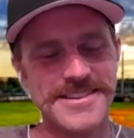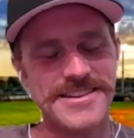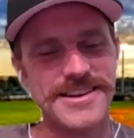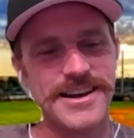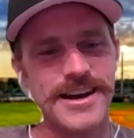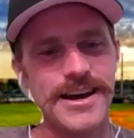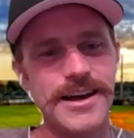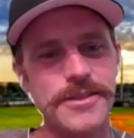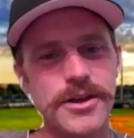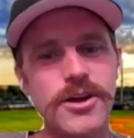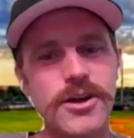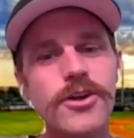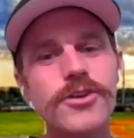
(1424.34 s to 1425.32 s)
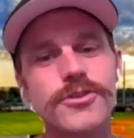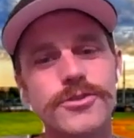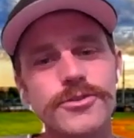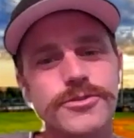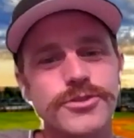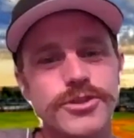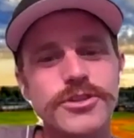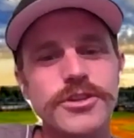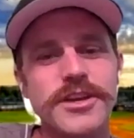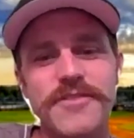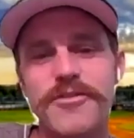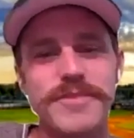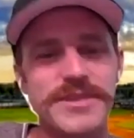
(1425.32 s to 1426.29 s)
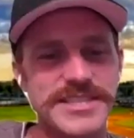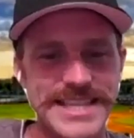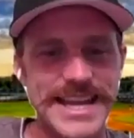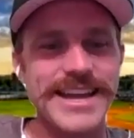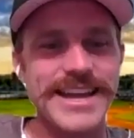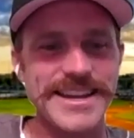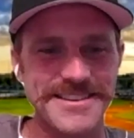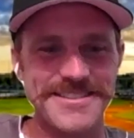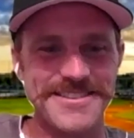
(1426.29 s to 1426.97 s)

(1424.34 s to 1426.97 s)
The Cardinals, just to give them a second,